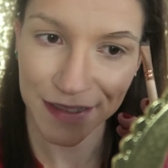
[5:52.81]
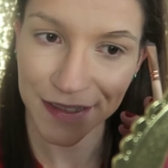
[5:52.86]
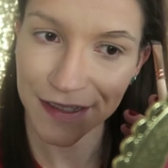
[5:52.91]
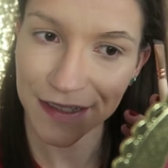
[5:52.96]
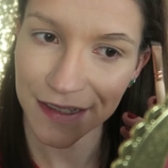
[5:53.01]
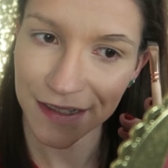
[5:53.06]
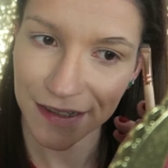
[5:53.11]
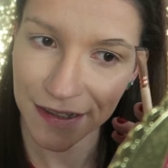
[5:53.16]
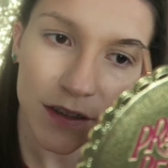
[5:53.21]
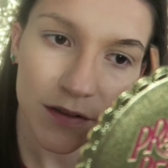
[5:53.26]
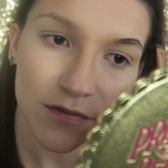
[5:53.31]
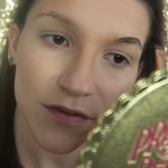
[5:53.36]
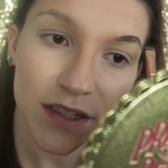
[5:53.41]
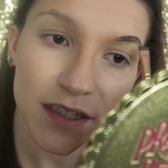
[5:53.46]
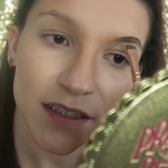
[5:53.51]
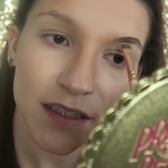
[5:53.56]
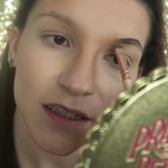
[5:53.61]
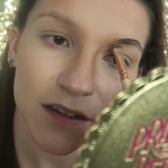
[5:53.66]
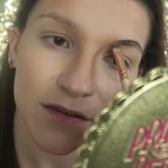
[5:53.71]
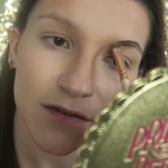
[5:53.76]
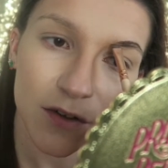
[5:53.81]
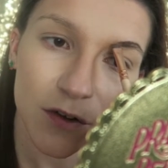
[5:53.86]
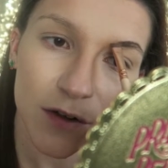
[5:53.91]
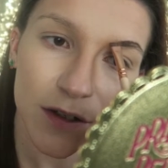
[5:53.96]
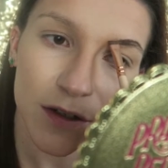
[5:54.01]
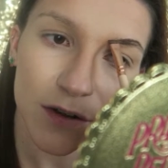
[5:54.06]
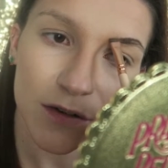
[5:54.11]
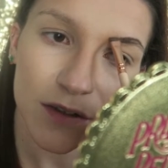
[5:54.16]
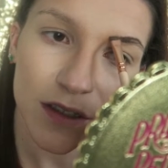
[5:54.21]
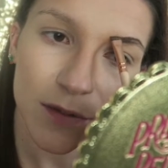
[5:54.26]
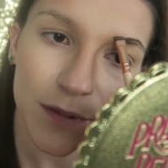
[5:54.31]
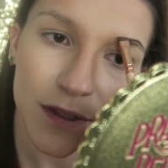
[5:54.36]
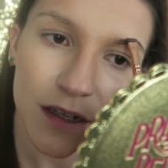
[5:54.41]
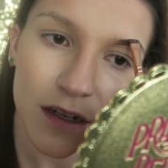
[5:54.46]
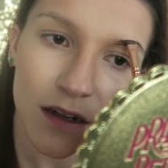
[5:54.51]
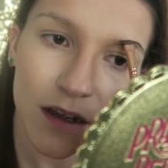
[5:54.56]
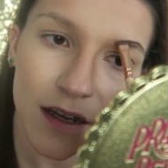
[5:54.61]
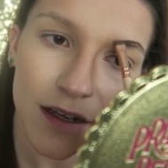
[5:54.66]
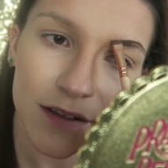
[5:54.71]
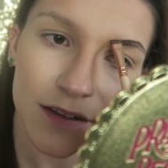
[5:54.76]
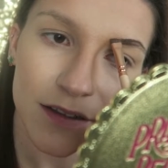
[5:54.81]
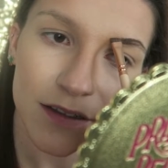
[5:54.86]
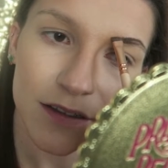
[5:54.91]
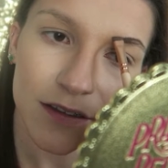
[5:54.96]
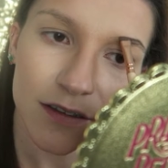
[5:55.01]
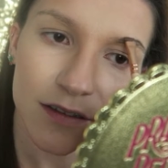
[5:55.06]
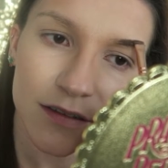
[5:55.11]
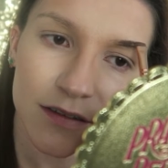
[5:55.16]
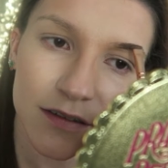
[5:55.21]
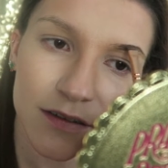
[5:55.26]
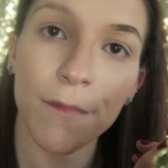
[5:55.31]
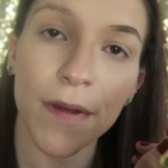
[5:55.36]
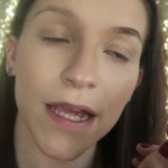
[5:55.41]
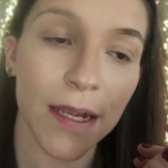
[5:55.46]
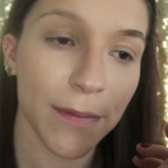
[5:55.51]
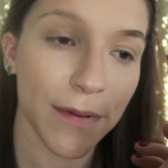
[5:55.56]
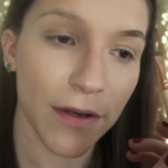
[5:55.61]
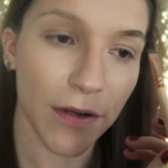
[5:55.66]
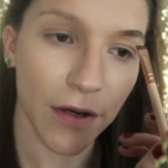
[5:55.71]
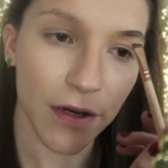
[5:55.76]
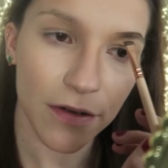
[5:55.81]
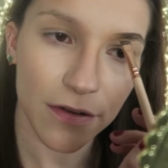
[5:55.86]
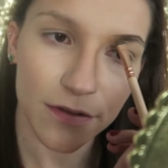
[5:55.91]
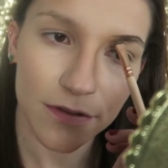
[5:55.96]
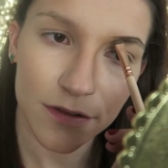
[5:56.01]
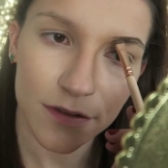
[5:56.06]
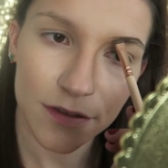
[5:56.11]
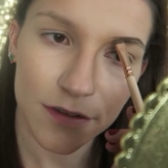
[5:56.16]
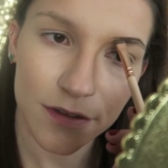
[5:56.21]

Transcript: For some reason I thought it was a bit lighter. Maybe not.